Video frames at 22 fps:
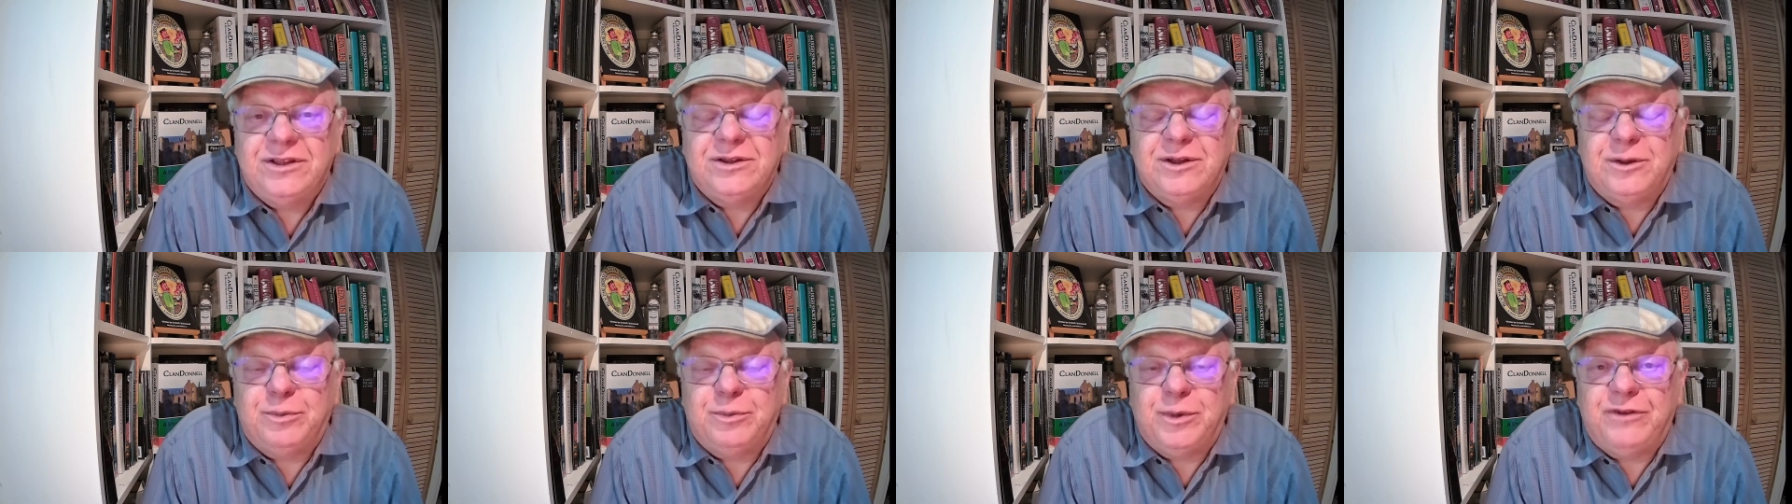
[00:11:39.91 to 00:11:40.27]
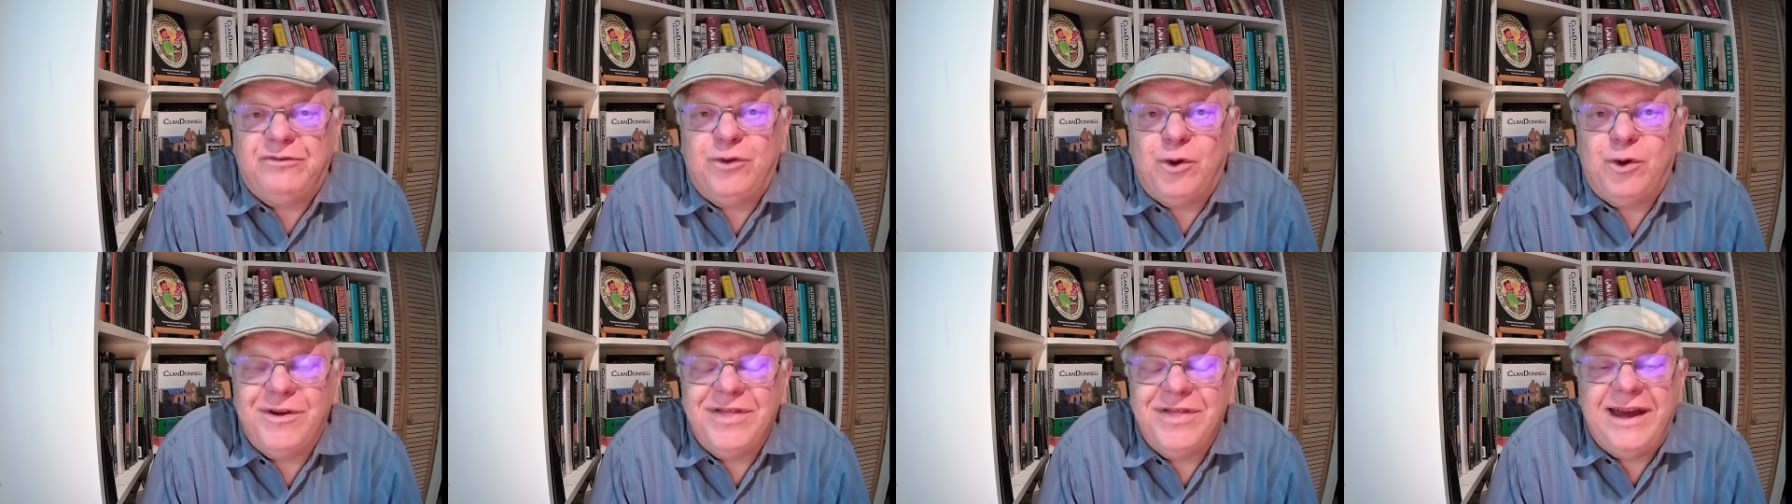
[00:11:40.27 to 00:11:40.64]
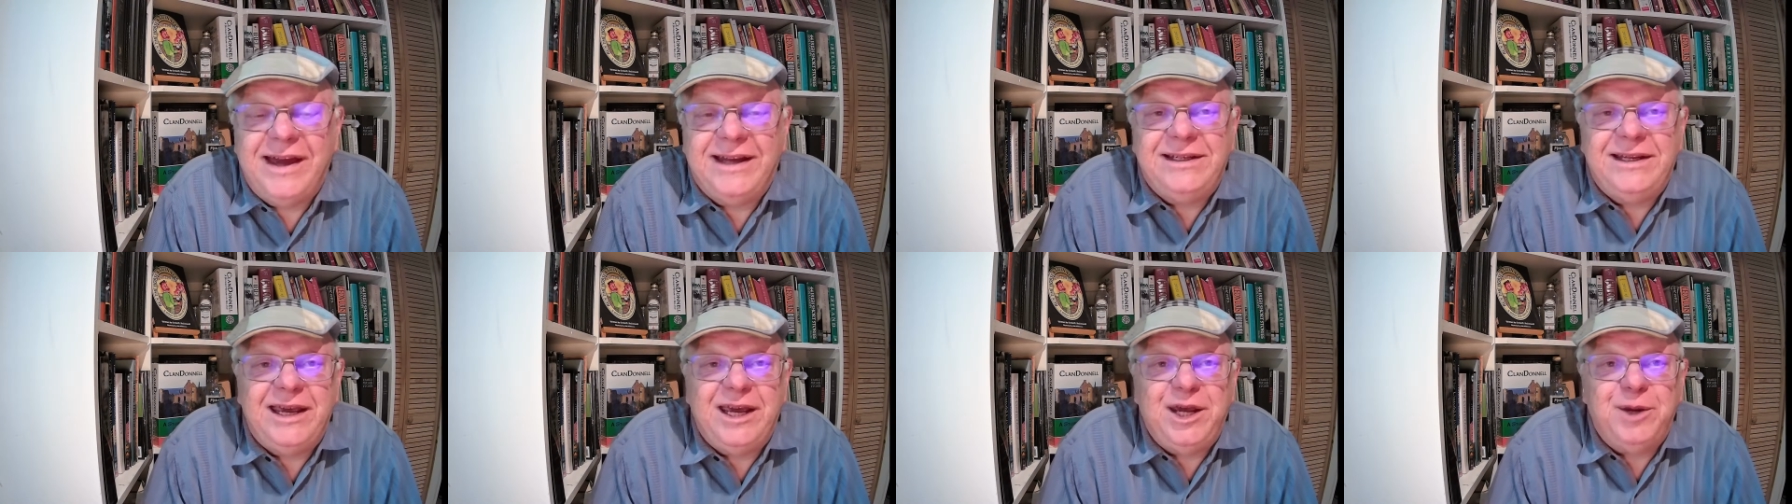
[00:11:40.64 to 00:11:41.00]
So before
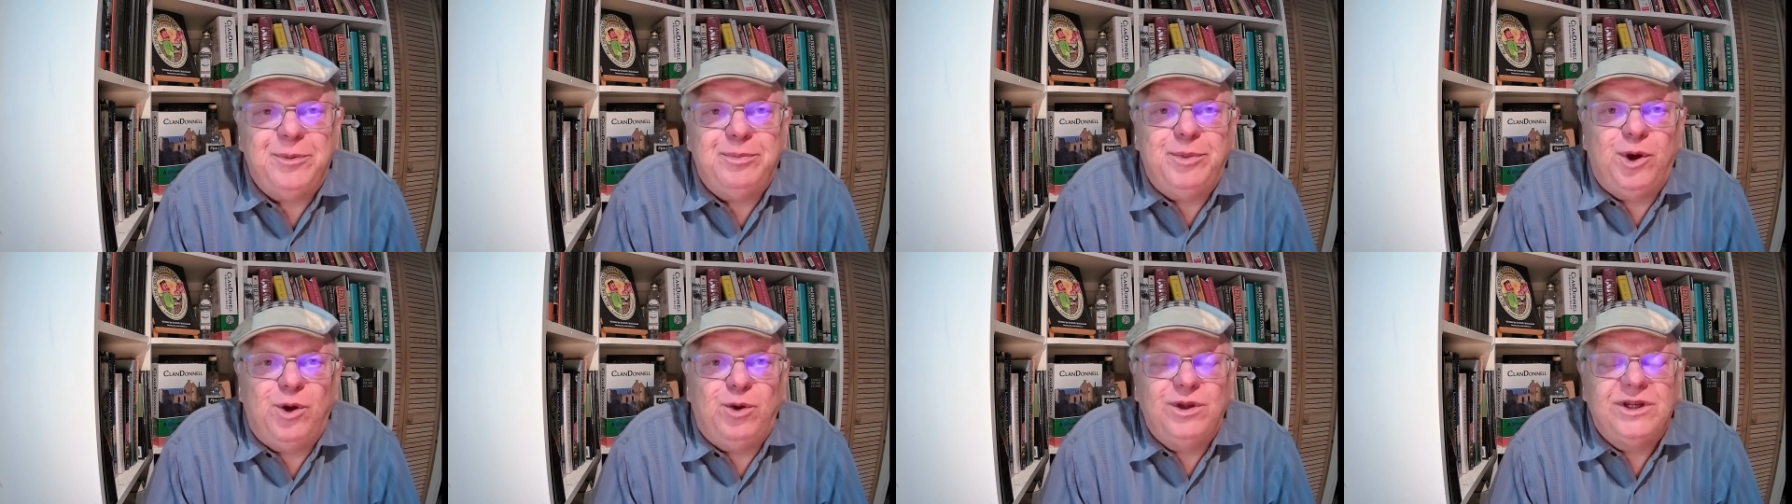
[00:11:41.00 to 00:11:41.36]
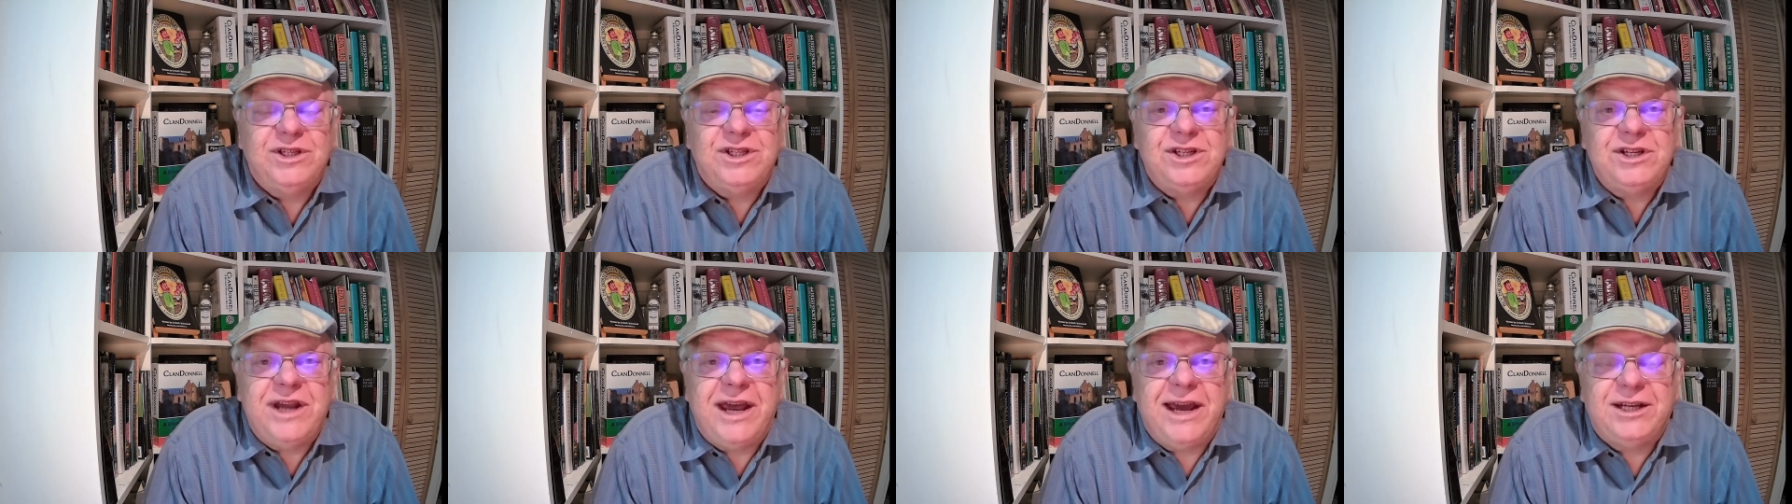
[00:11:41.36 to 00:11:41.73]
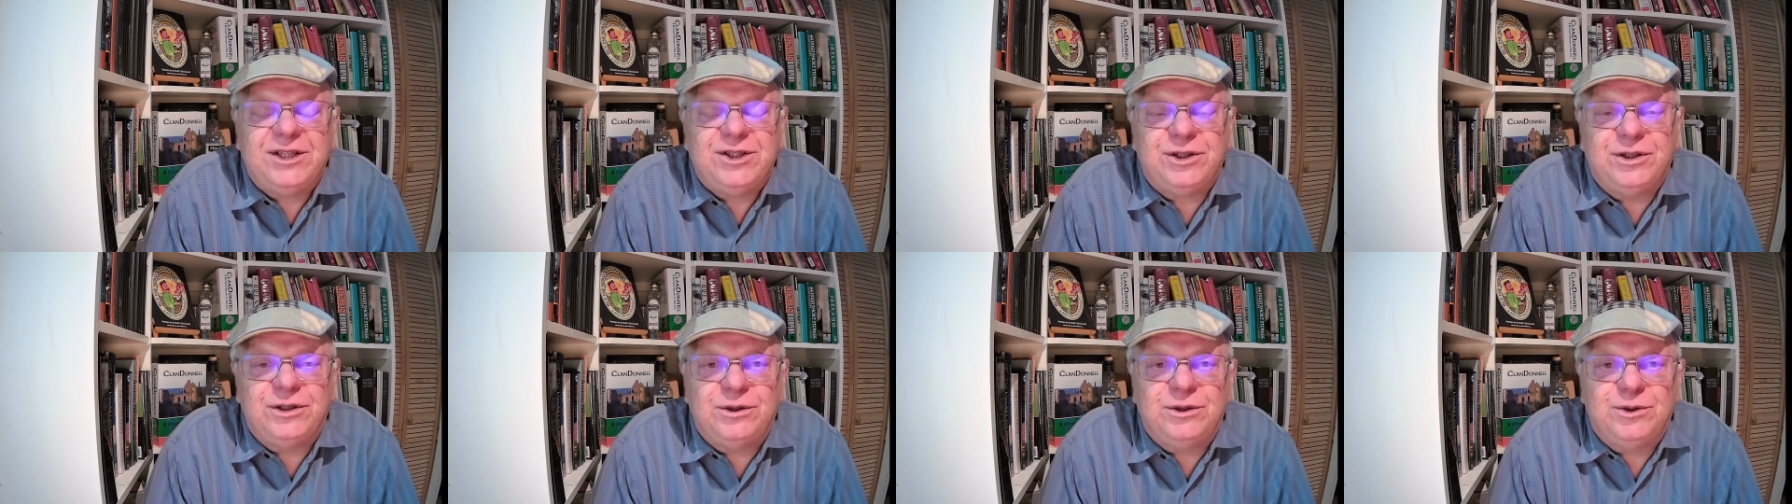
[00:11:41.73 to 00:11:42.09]
that date, Polish
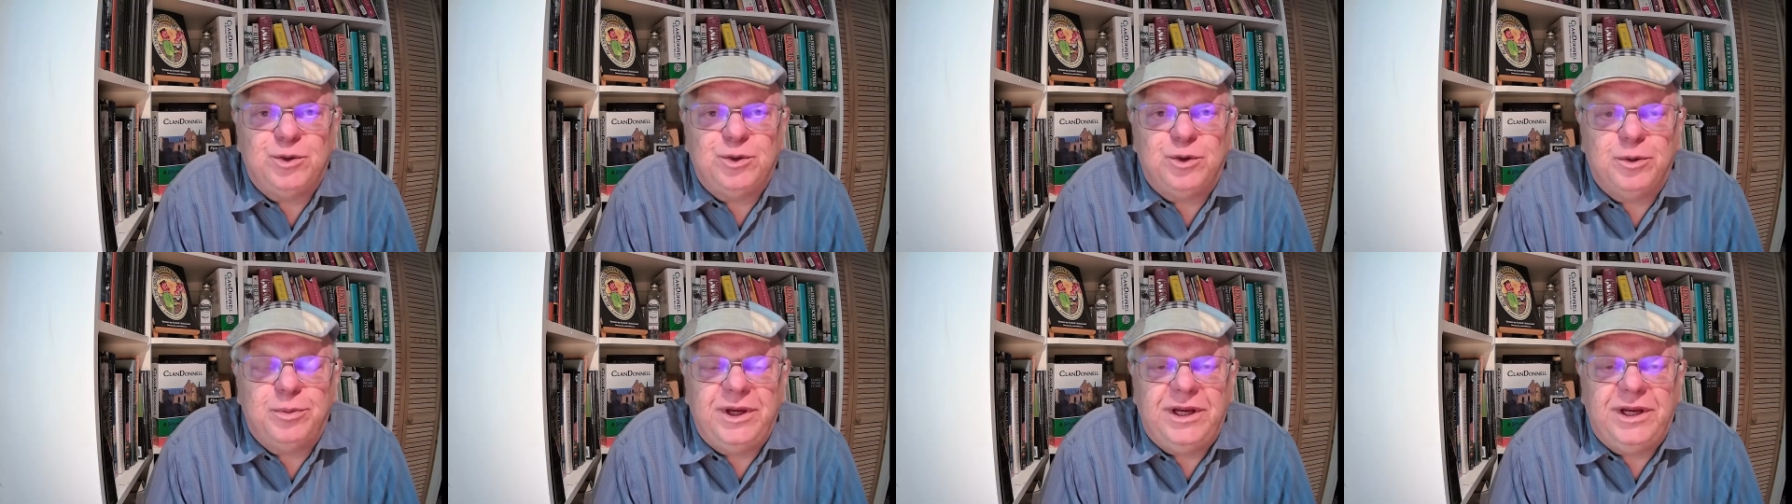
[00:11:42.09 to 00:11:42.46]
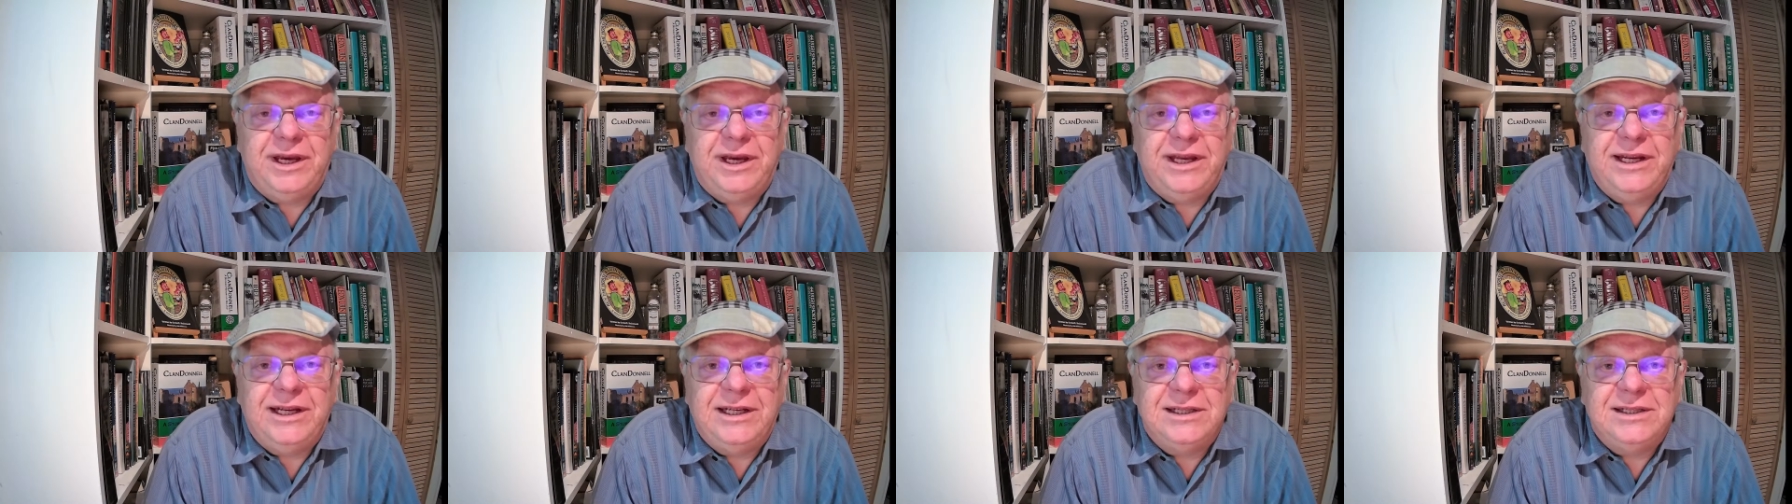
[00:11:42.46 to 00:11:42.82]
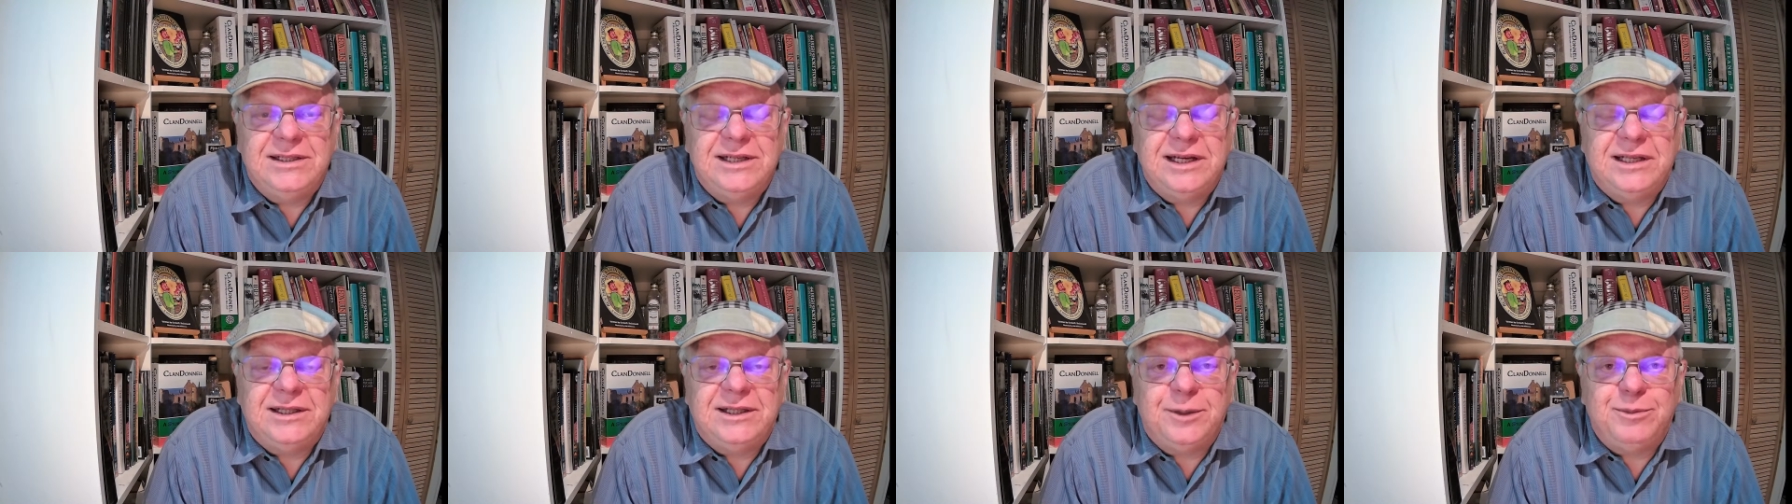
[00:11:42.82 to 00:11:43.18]
nationals were beginning to
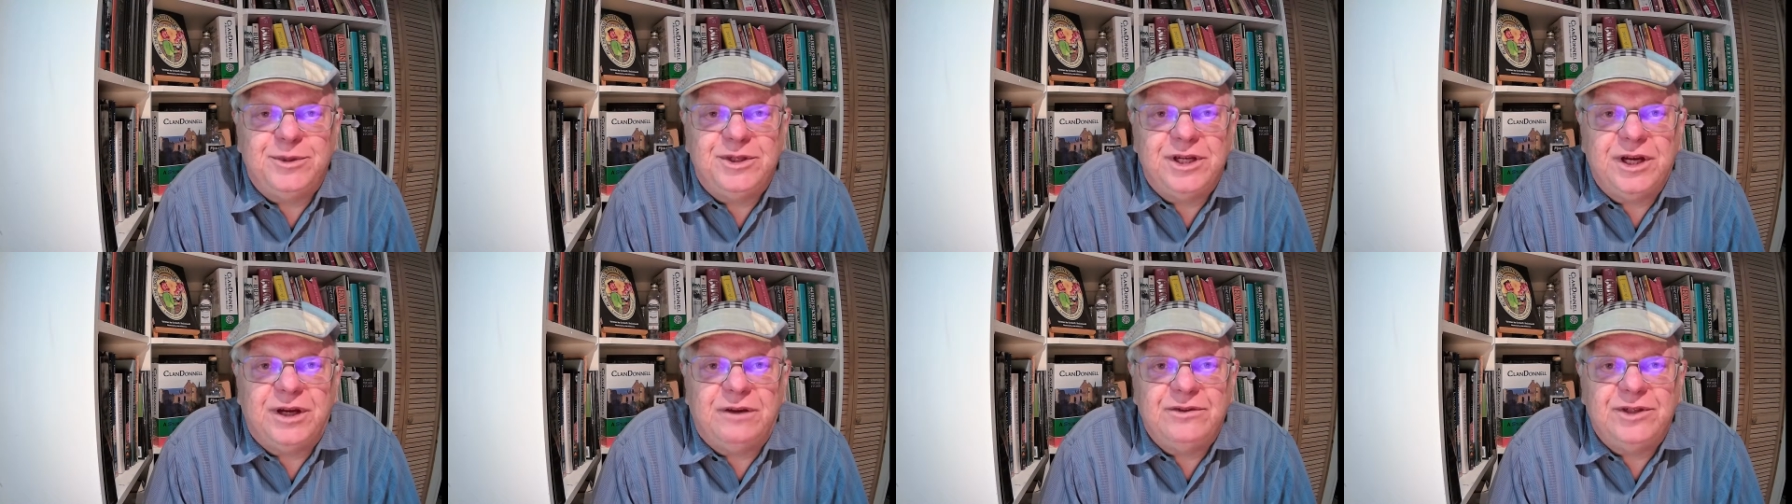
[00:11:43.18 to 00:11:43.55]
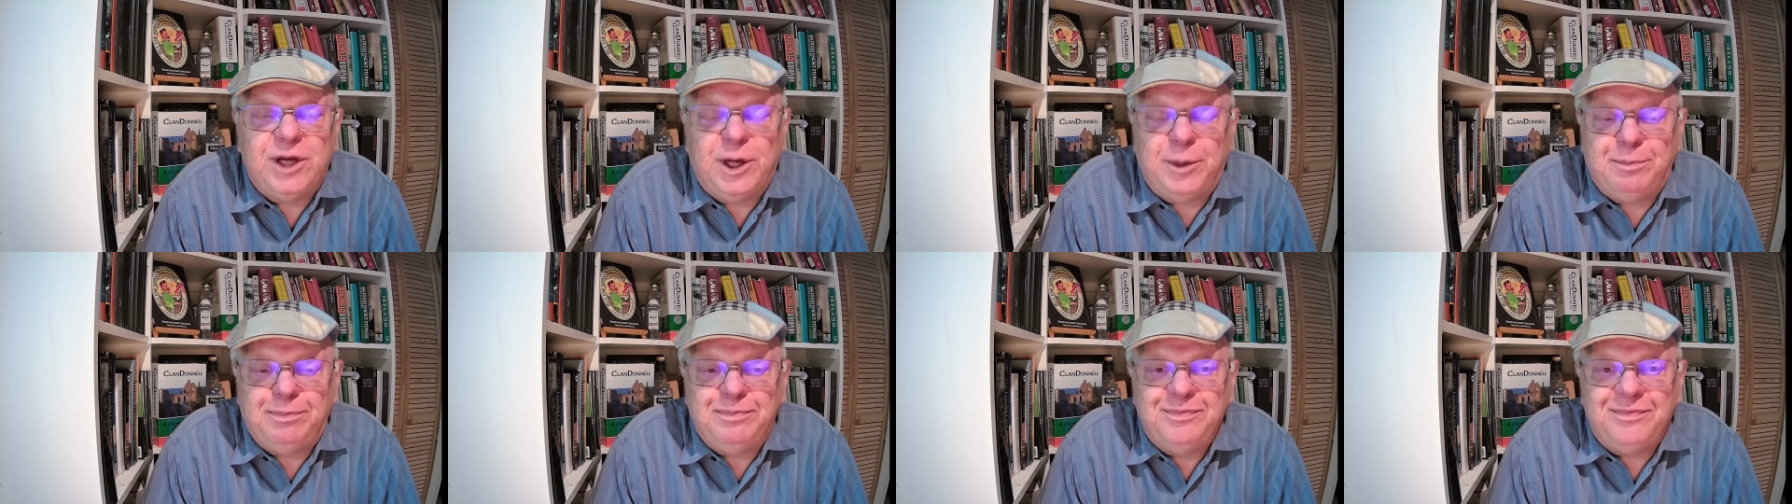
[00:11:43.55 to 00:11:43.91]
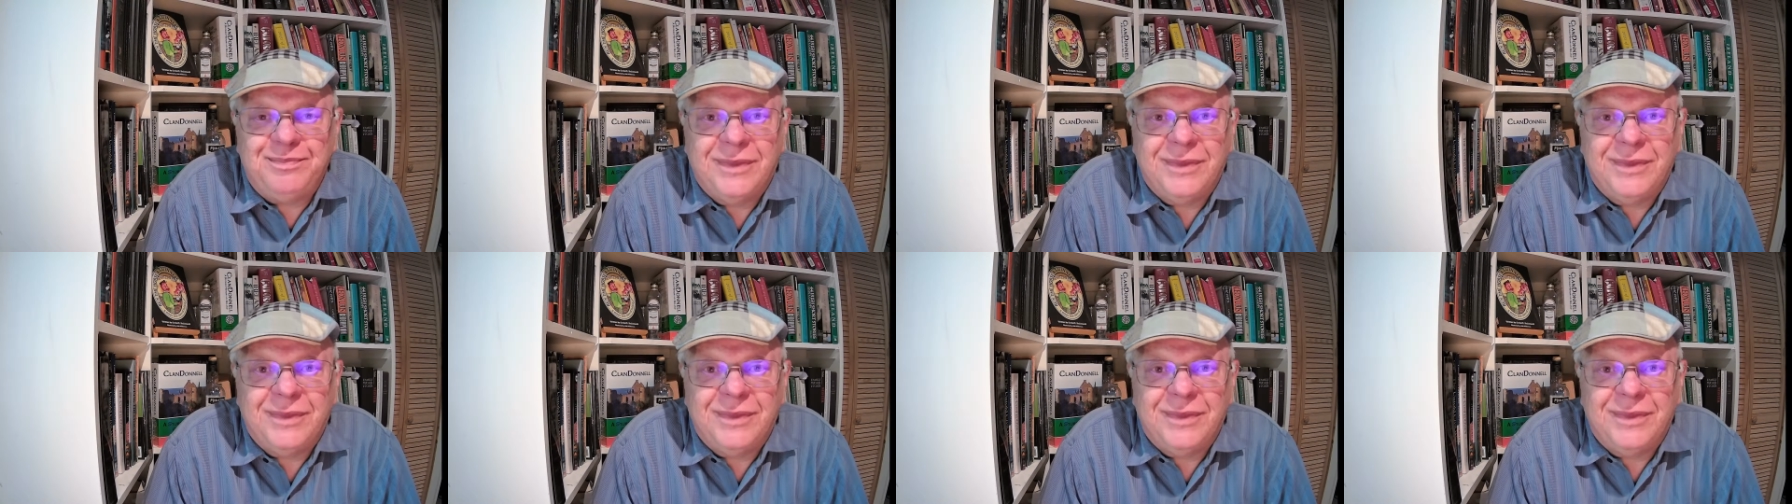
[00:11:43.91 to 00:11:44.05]
set themselves up